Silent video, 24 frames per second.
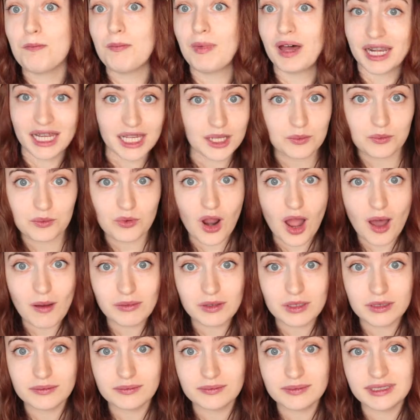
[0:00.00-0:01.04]
money
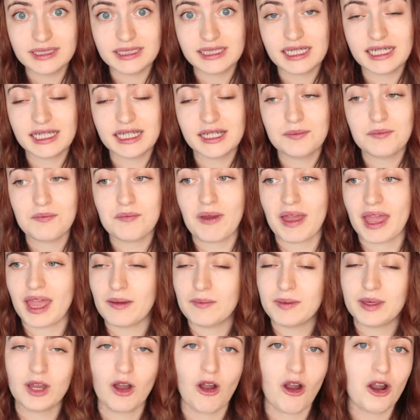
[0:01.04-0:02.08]
problems, then it
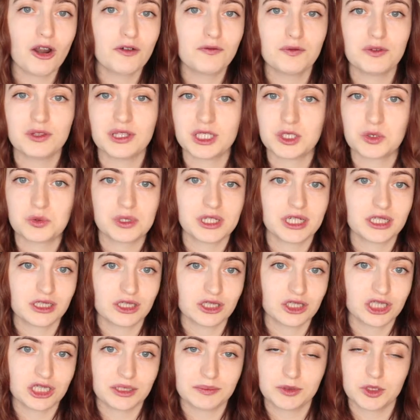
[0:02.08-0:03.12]
may be hard for this
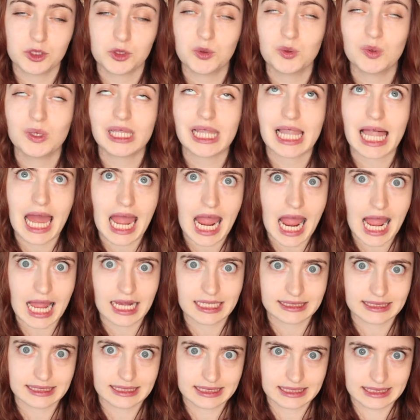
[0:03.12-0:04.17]
relationship to
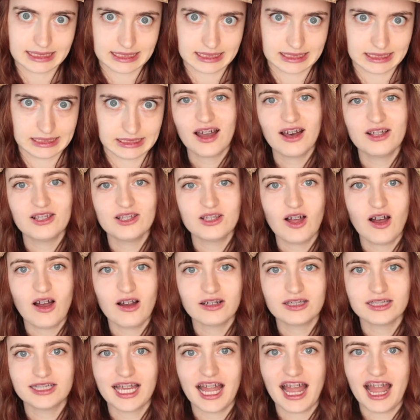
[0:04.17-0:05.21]
last a
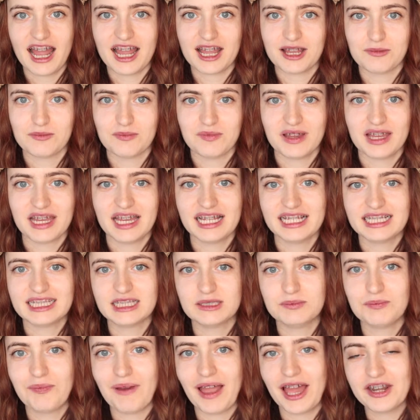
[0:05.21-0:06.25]
long time.
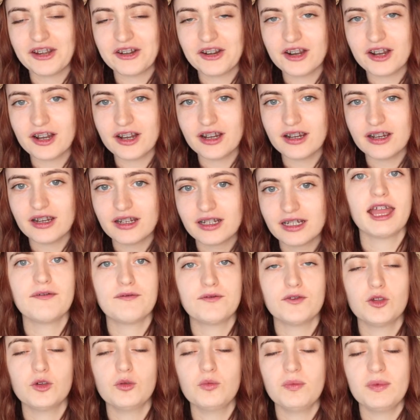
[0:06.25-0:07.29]
It's better
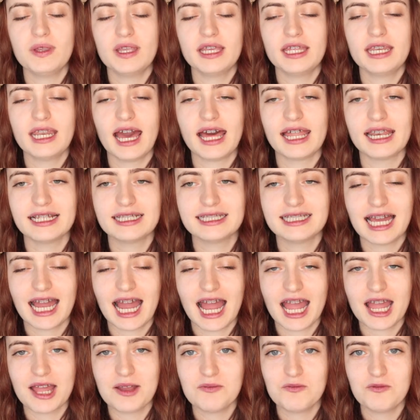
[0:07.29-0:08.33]
if you meet at a
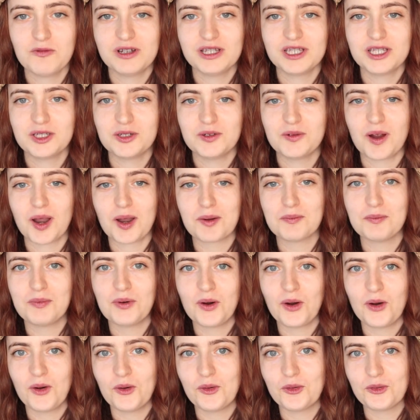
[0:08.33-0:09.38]
time when you are
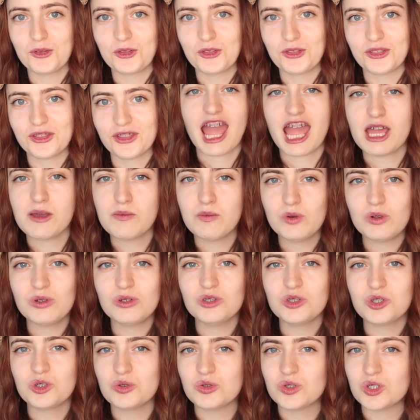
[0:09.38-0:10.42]
both
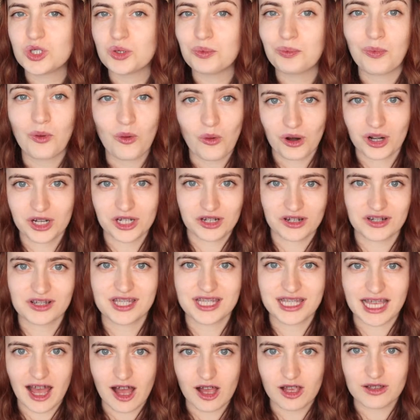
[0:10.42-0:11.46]
able to support
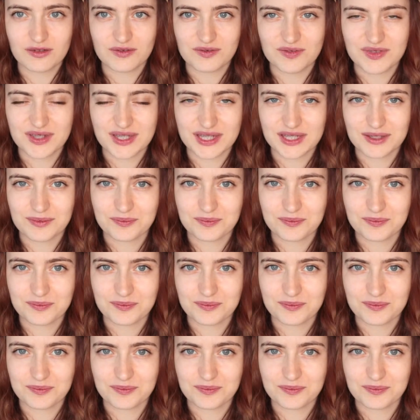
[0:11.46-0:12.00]
yourselves.